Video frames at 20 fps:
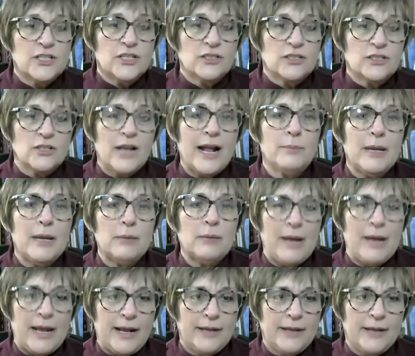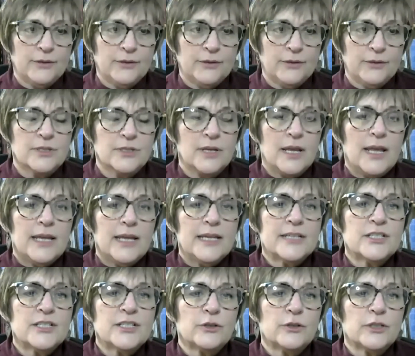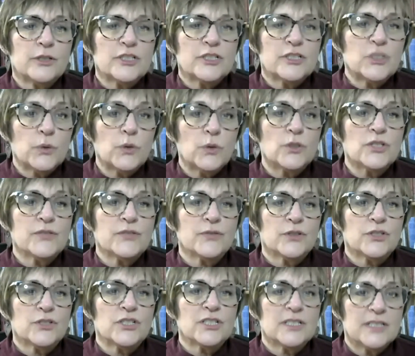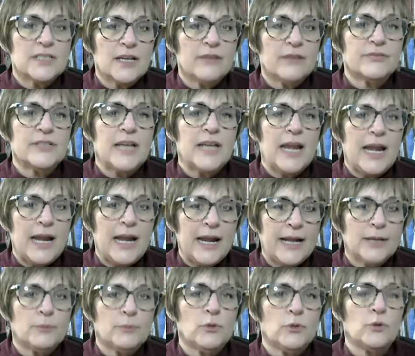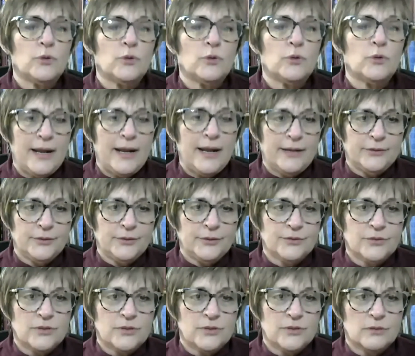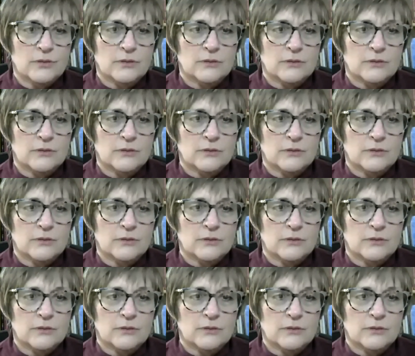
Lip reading: on how to make patterns? Is there a source for stuffed animal patterns?